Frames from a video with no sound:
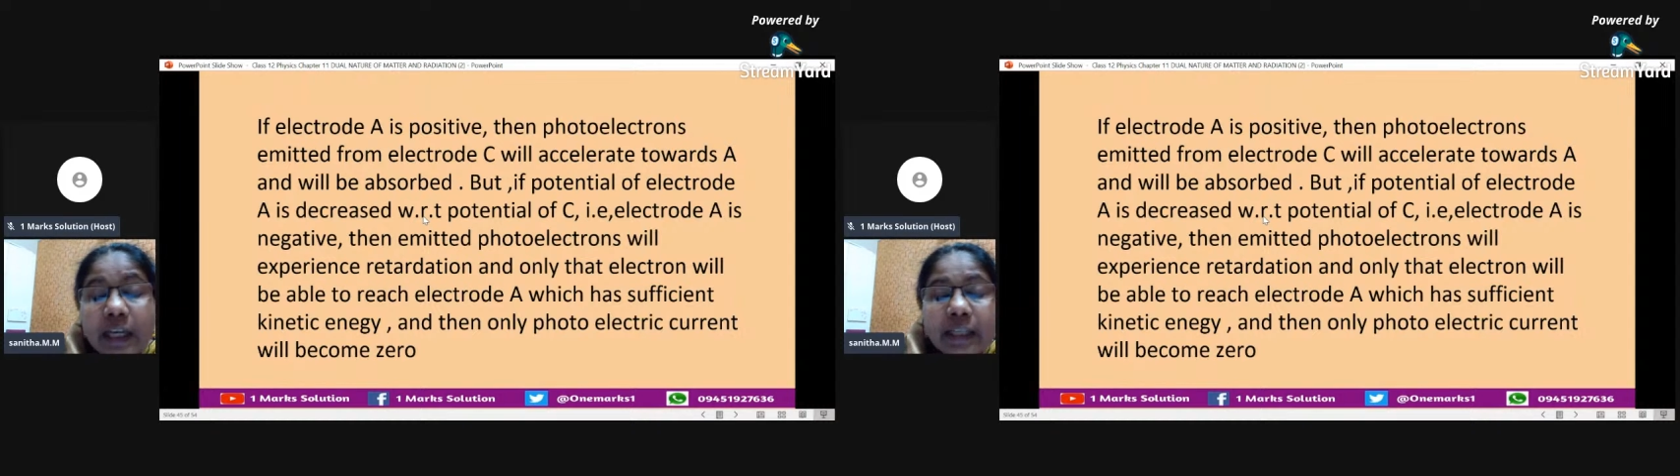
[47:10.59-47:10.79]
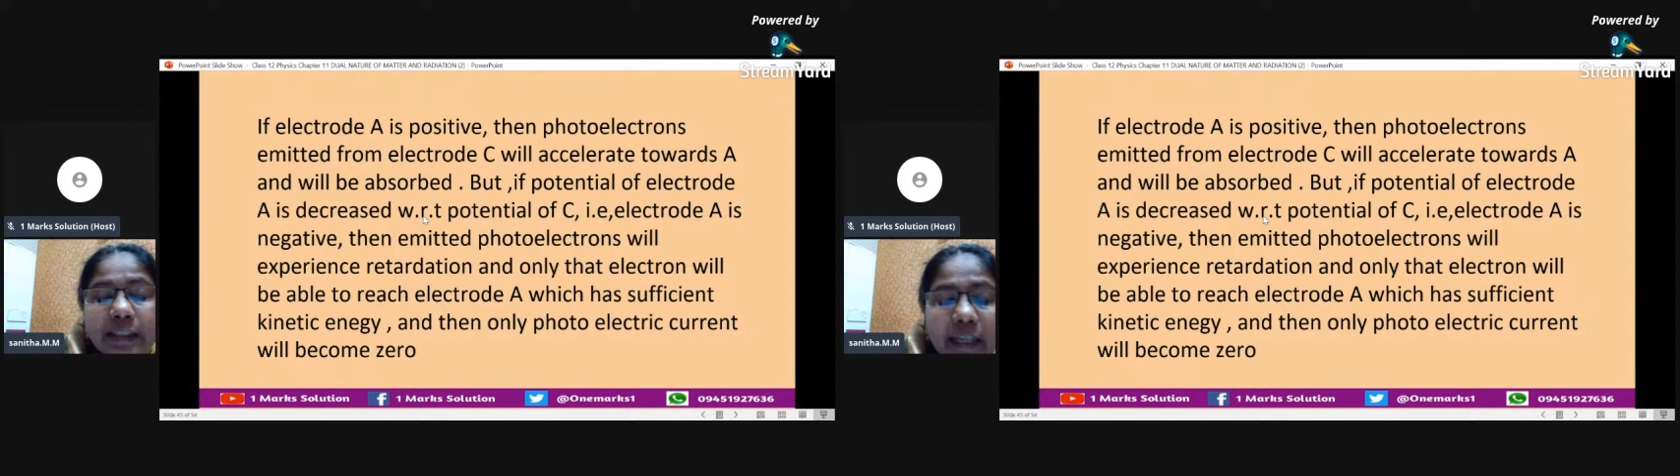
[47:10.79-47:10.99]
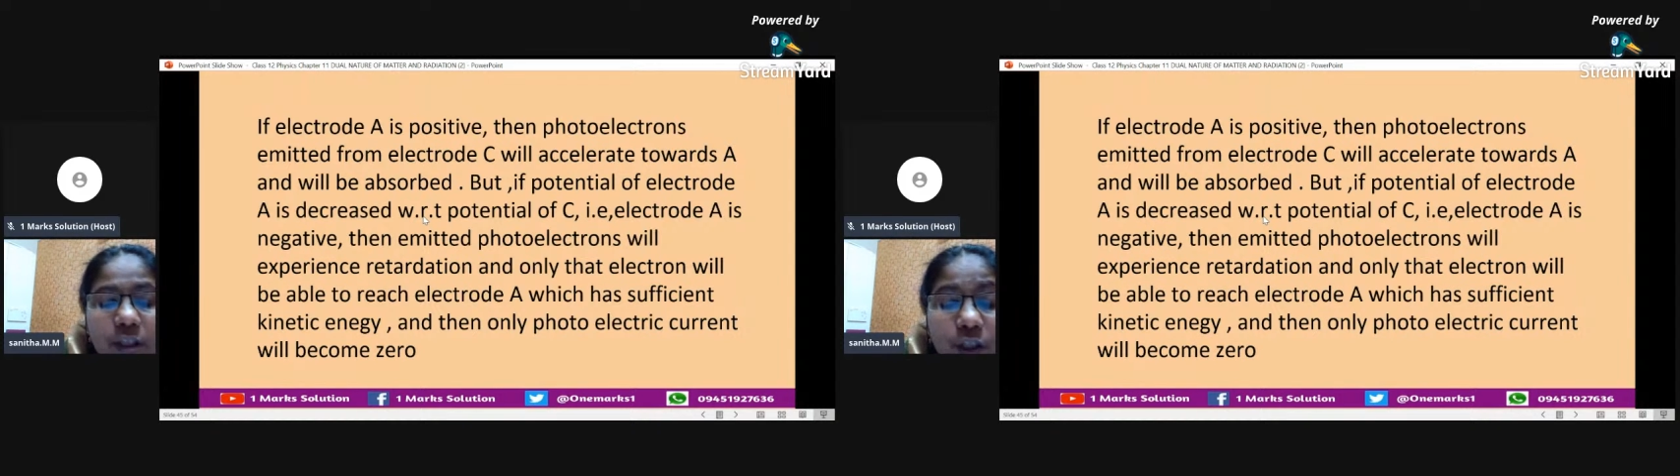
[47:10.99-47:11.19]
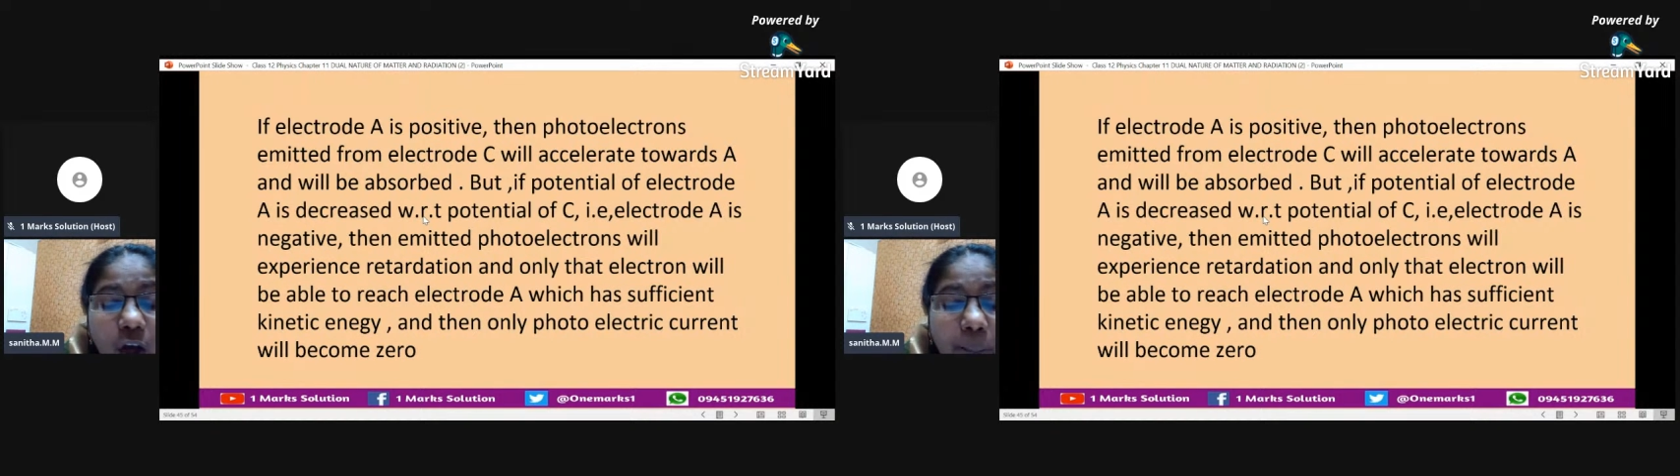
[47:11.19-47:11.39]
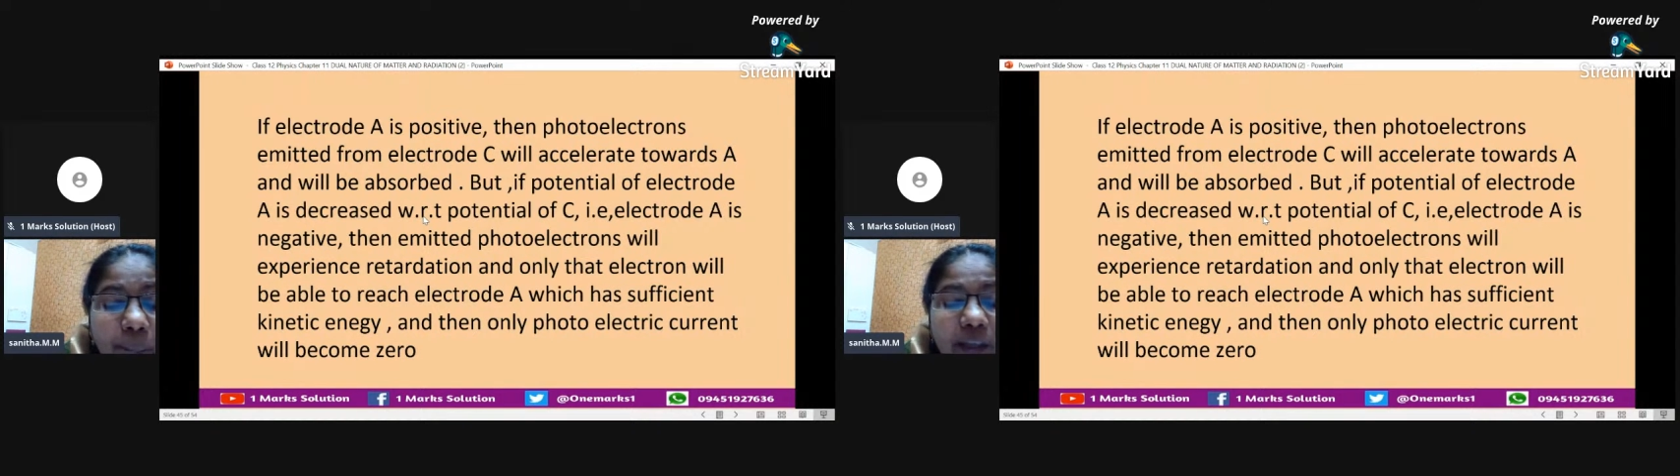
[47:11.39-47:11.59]
They are
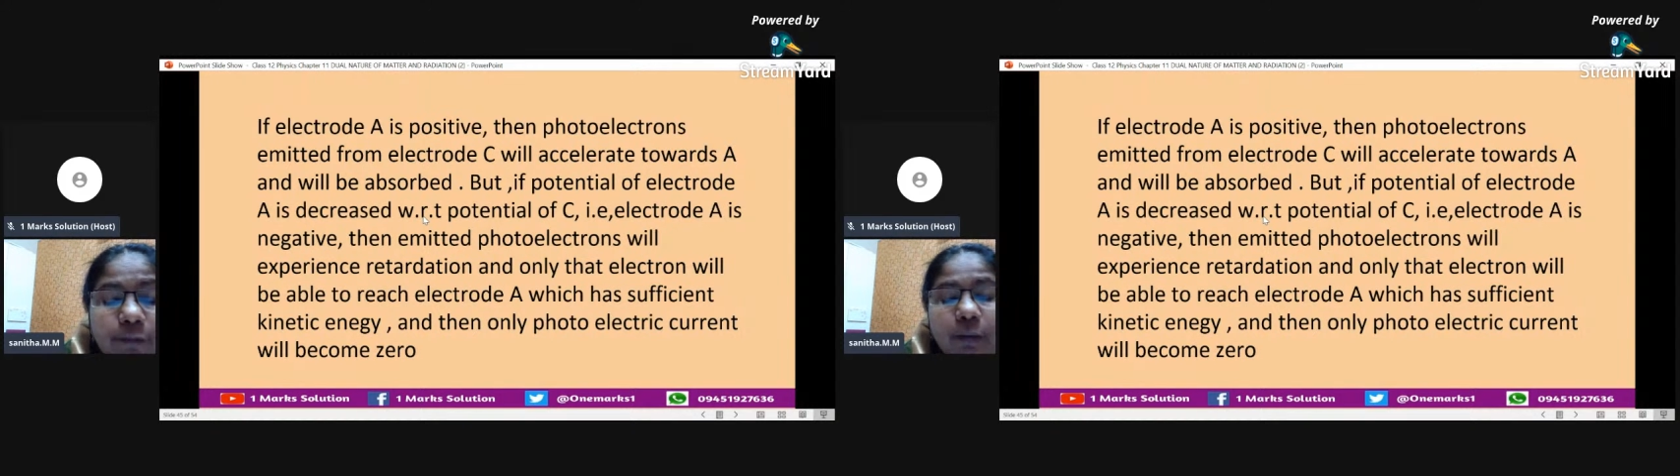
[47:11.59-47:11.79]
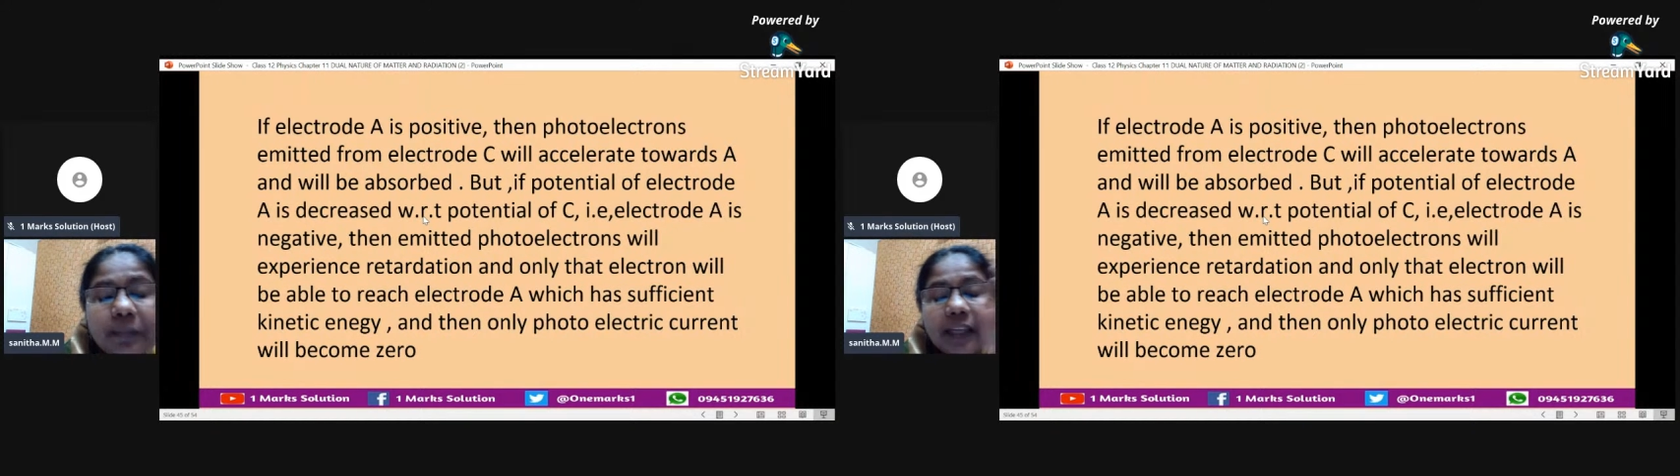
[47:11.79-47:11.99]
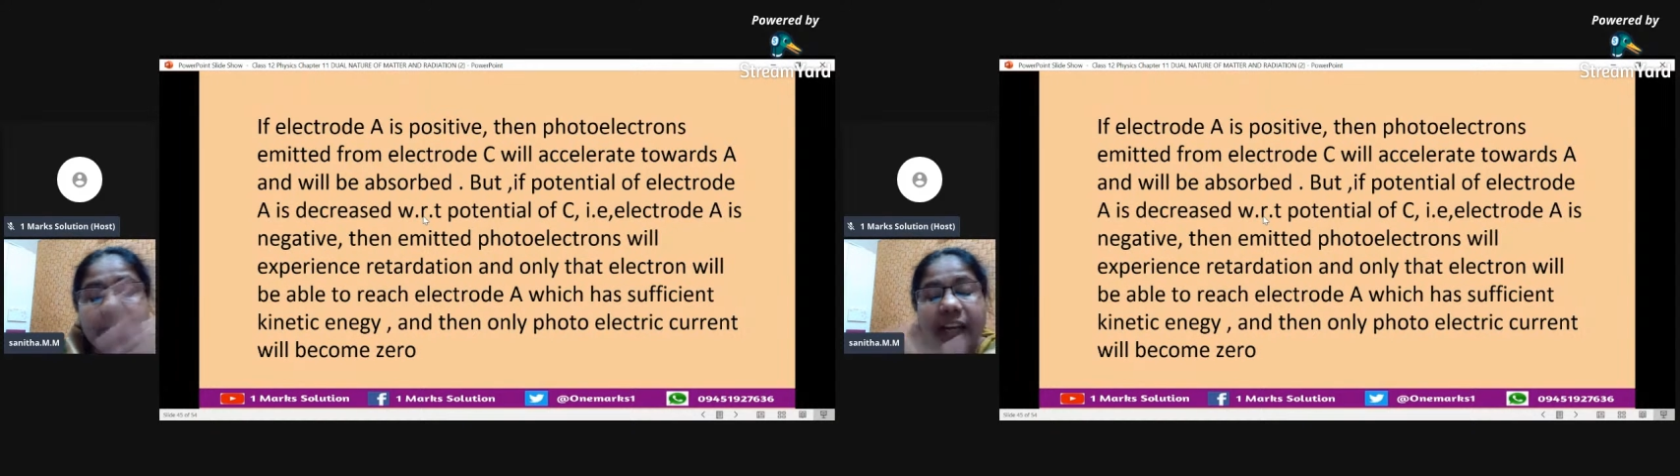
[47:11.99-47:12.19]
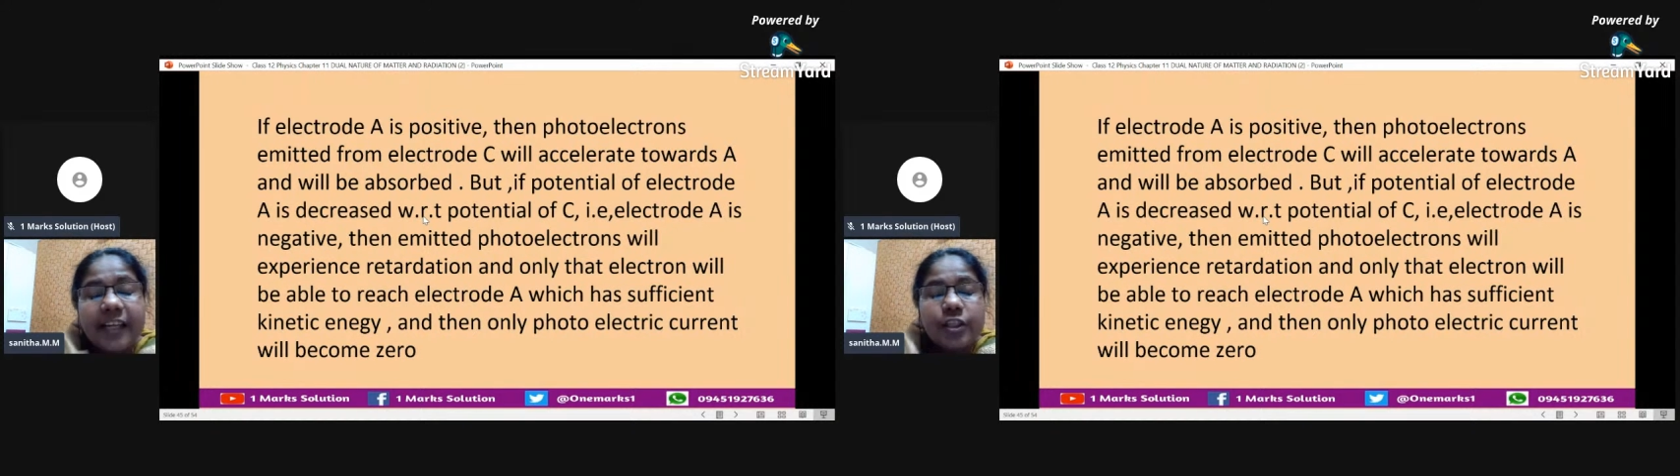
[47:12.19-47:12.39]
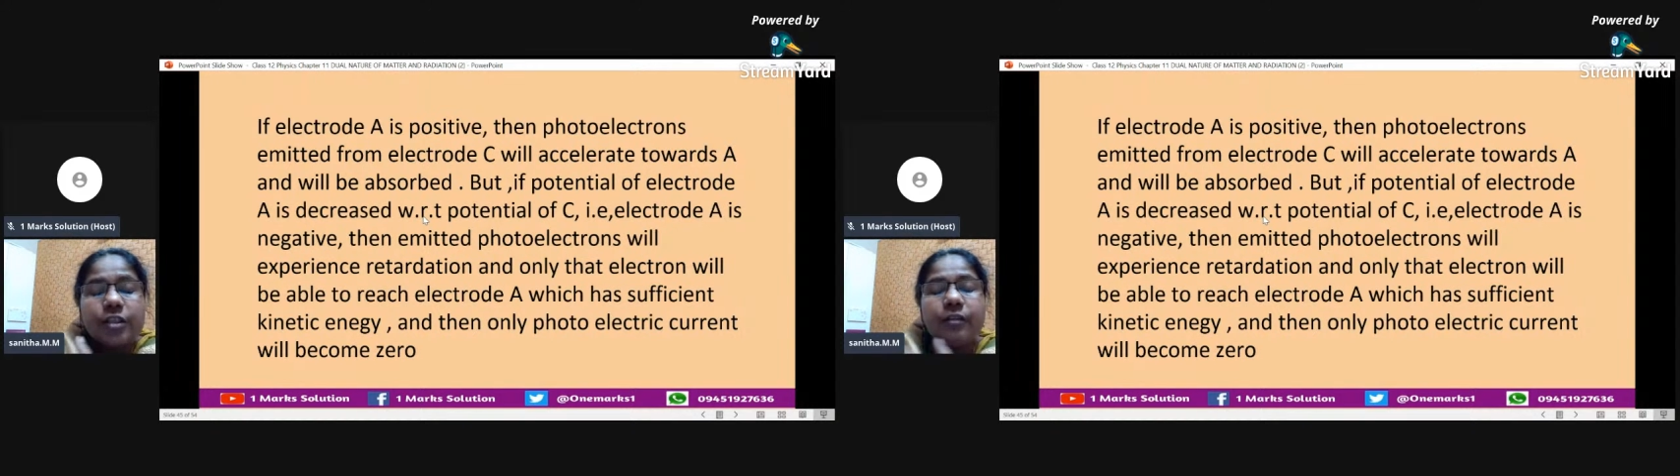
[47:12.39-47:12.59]
stopping from the
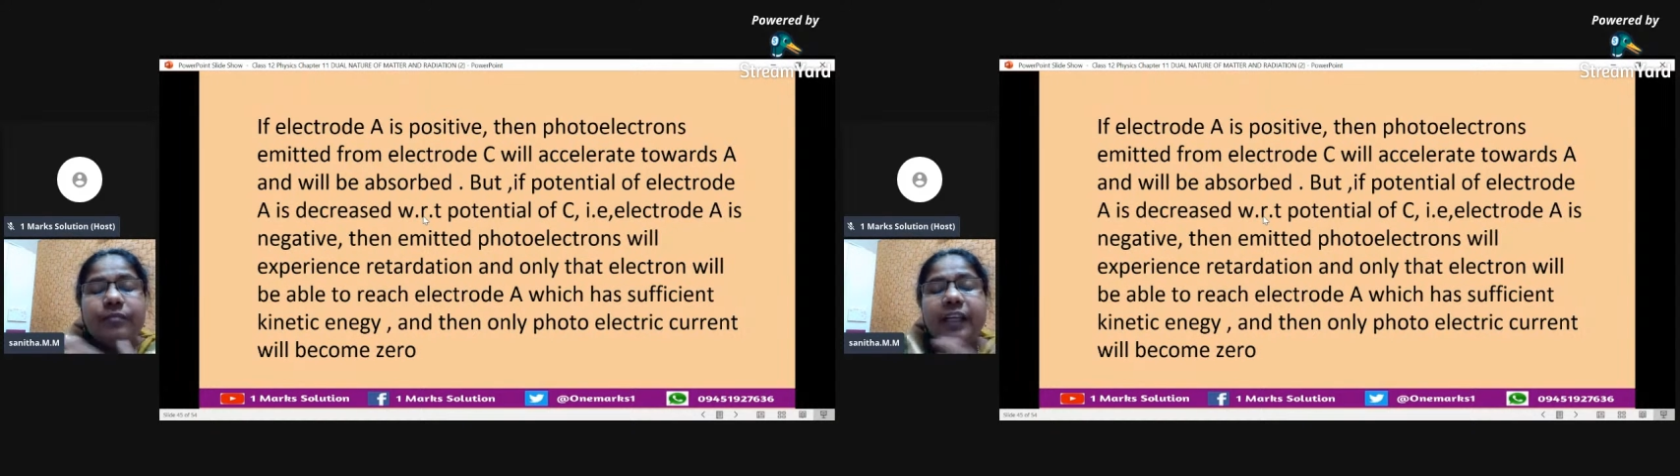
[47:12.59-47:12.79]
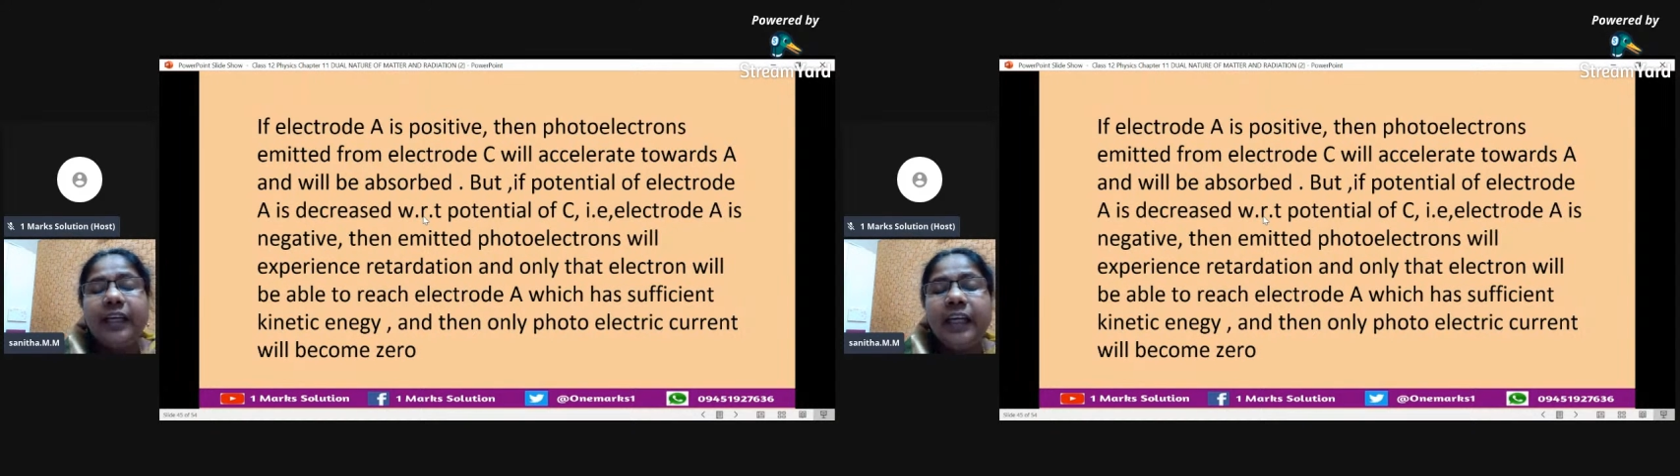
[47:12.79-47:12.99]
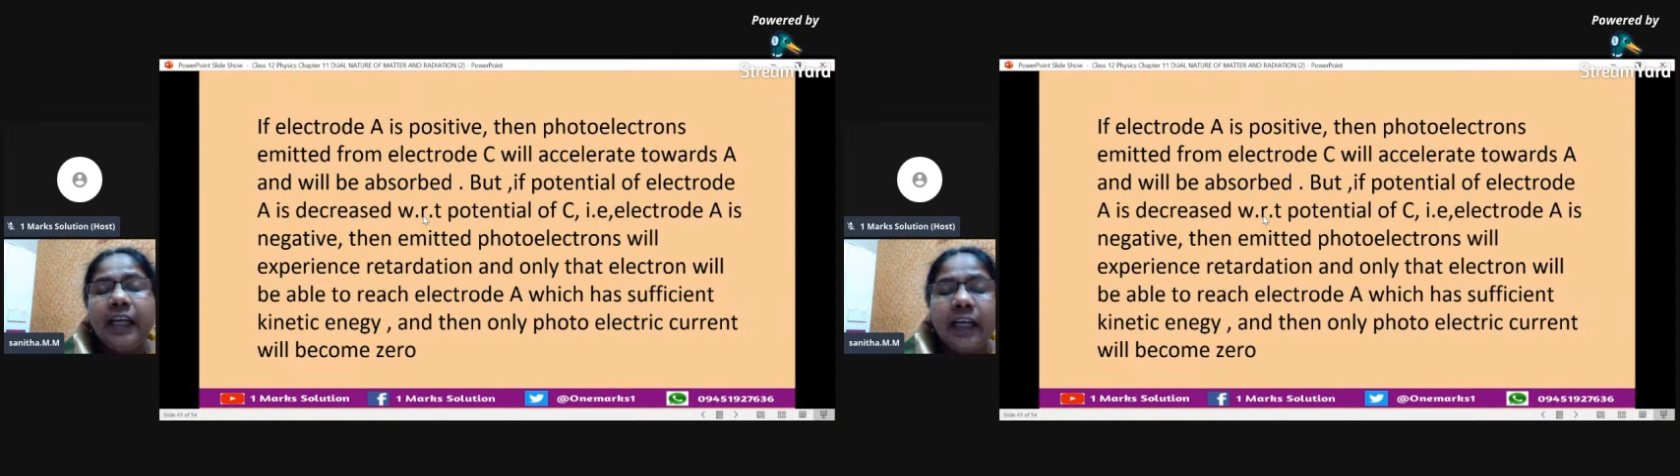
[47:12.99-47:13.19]
attraction of the